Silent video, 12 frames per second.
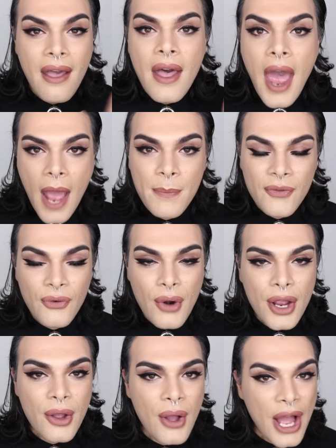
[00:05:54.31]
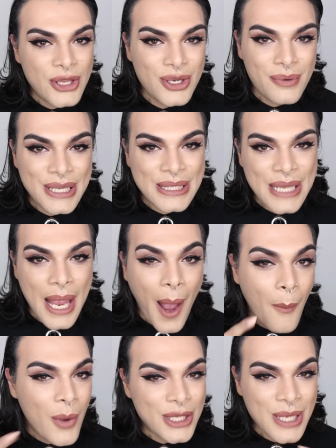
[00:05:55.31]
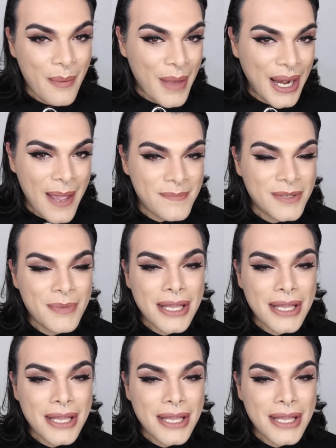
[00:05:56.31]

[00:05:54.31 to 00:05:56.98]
And before I go, I do want to say what's on my lips,